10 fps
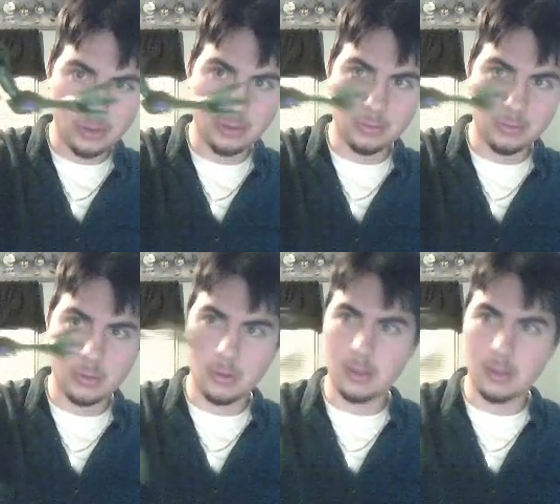They don't
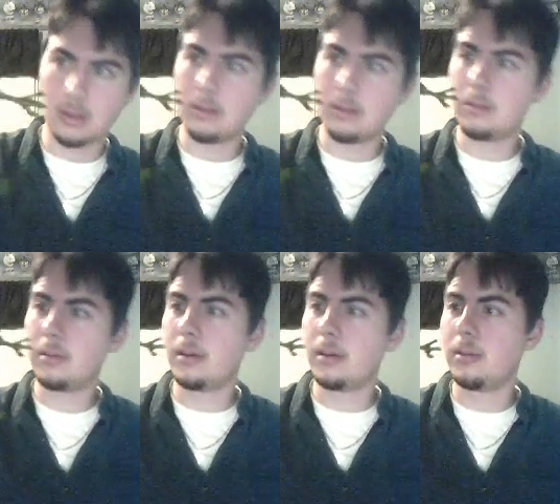do anything,
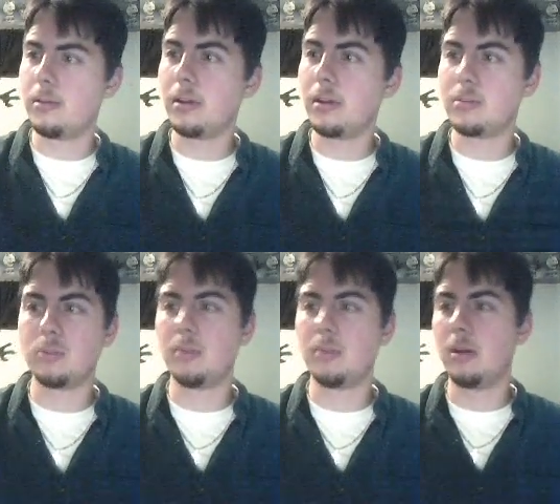and they're not supposed
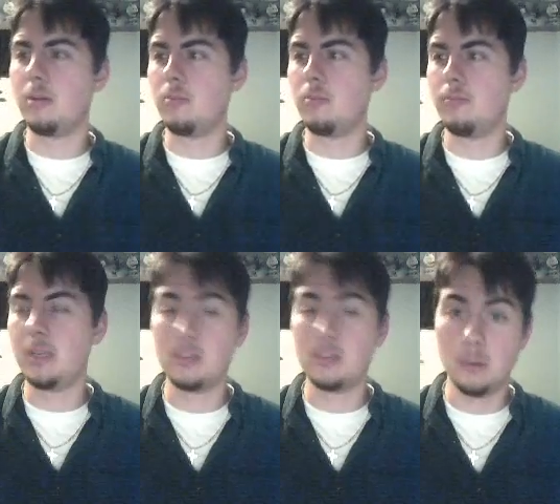to be there in
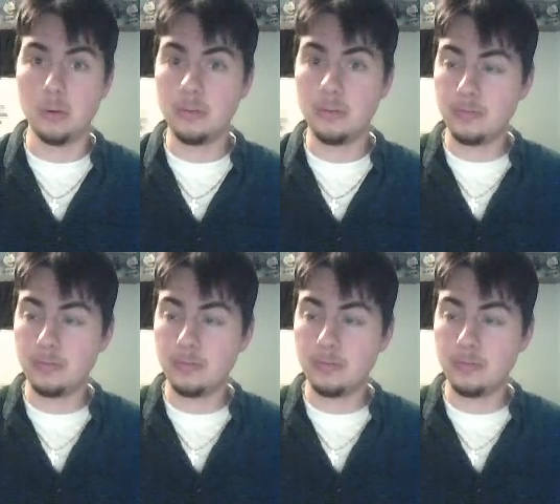beast mode.